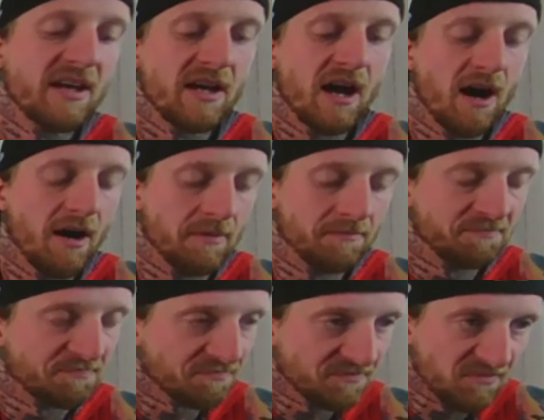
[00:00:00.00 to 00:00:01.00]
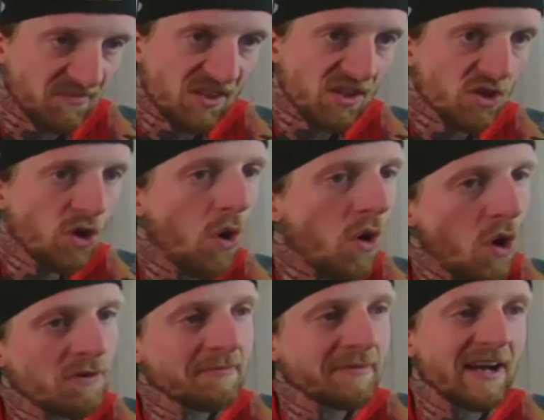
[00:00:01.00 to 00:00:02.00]
Cole
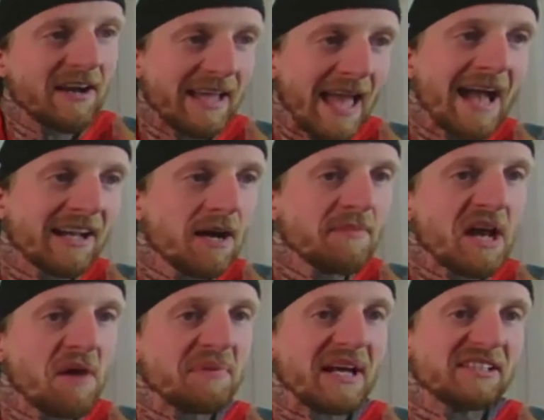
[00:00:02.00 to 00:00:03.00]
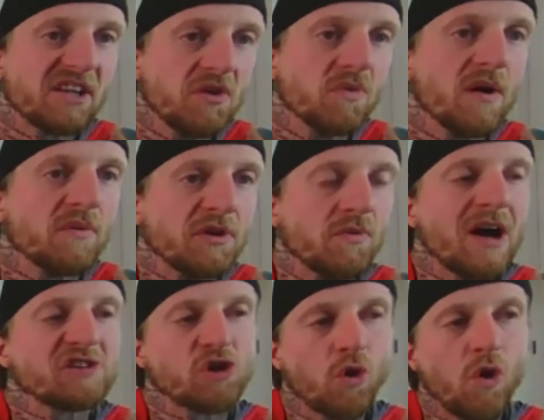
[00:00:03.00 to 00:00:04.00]
Holcomb had coming out. But I tell you what, when you
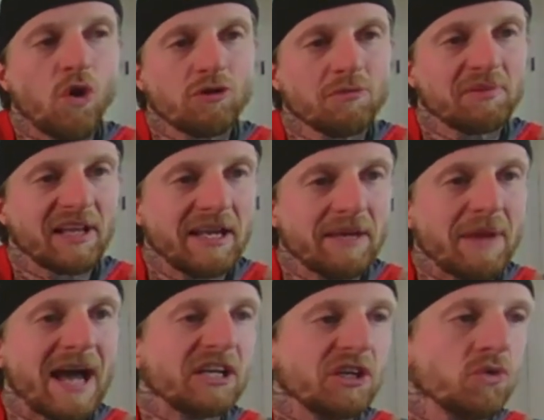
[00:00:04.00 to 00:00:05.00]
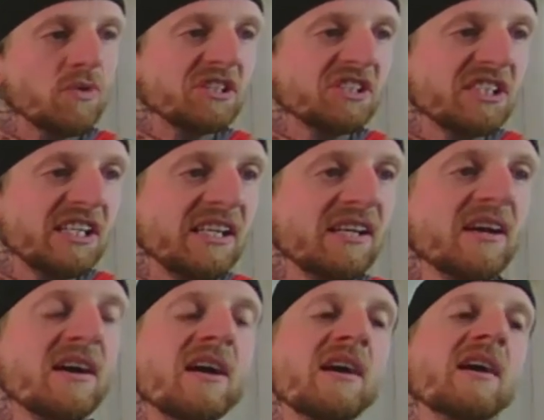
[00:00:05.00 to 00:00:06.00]
watch Cole Holcomb play back at UNC,
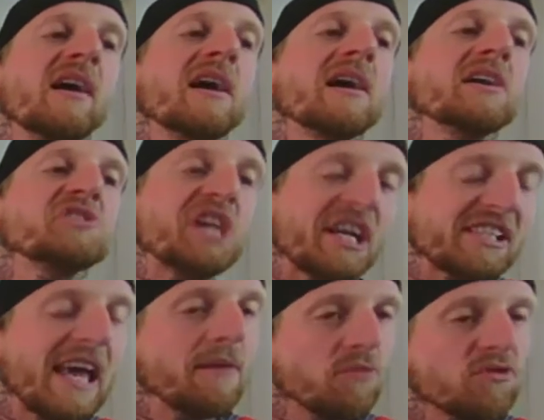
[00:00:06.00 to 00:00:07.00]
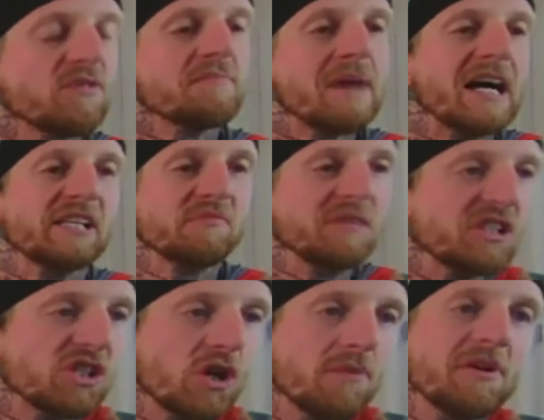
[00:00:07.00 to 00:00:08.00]
Chance Campbell reminds me
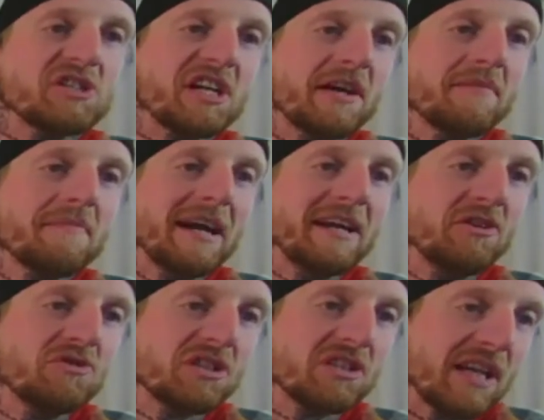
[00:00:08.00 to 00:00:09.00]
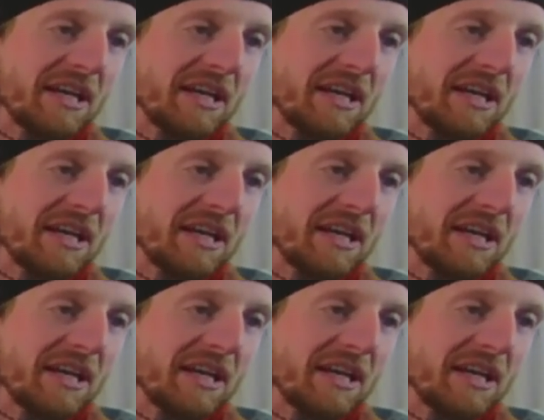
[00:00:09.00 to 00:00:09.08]
so much of him, man. You just